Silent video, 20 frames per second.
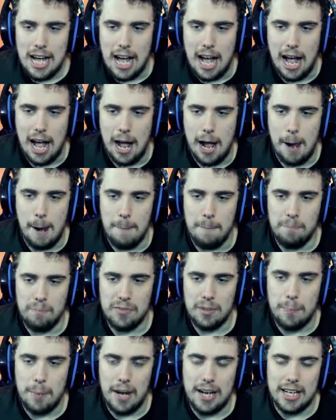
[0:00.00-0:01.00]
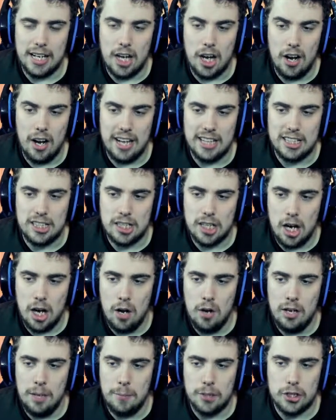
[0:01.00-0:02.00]
Benacer is
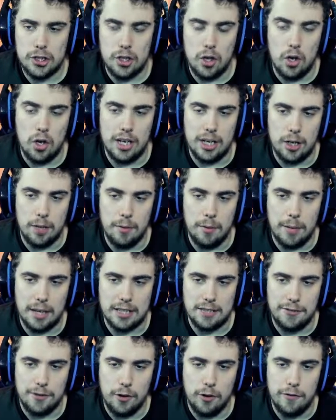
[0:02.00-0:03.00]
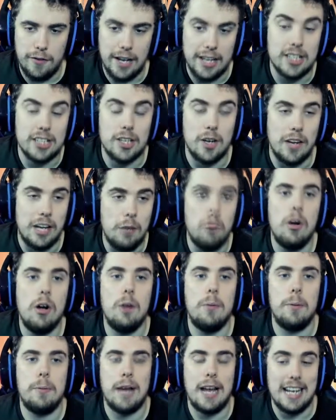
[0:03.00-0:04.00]
slowly but surely coming back to full fitness, so he
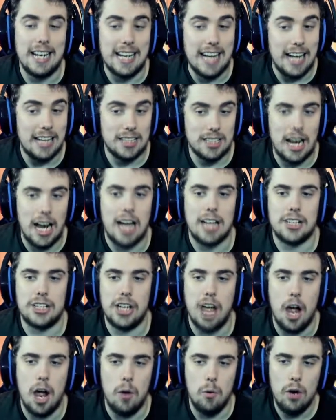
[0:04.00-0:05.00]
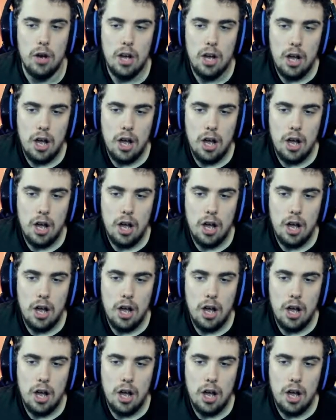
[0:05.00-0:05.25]
will be playing against Lazio.